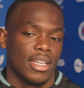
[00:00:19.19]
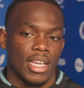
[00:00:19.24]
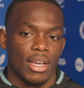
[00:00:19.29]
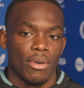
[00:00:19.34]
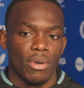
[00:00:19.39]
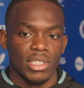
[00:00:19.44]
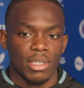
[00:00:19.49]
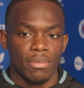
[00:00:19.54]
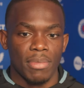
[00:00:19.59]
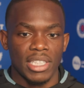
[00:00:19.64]

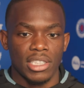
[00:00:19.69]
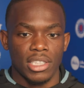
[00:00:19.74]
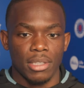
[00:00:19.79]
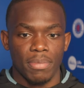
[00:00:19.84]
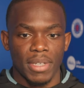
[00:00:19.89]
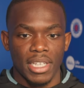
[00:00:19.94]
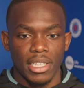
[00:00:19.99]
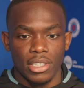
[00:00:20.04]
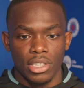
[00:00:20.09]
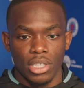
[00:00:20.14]
it wasn't meant to
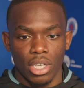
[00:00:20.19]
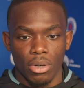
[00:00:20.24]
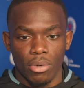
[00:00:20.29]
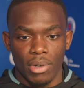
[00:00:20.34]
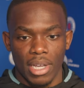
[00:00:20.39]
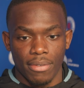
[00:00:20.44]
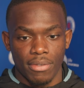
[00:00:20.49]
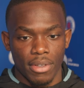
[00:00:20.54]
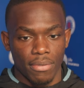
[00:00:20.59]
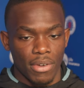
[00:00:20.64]
be, so
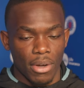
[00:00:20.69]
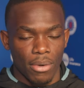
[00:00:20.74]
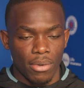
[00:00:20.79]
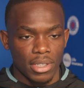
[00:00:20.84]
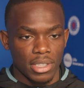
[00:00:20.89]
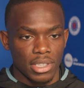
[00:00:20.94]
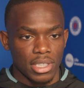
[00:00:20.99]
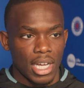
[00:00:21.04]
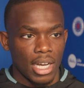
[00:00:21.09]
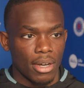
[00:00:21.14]
we have to
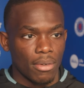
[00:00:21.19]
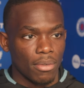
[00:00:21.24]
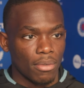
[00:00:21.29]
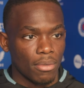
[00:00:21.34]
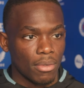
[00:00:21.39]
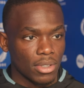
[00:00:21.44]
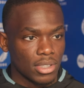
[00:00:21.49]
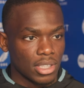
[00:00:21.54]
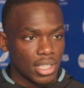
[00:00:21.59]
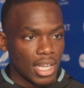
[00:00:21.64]
focus now
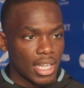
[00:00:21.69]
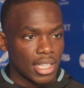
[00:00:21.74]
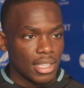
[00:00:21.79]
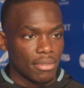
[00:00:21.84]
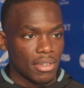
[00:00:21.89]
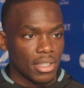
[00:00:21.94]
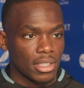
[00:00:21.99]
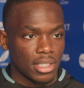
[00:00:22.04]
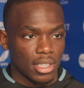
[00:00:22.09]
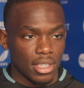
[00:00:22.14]
on what's ahead
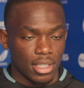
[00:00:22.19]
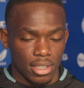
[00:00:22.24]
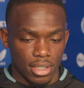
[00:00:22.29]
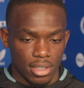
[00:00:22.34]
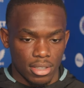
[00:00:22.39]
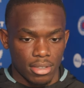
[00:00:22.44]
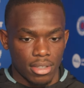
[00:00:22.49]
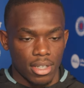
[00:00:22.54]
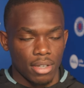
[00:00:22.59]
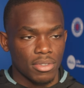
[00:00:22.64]
of us and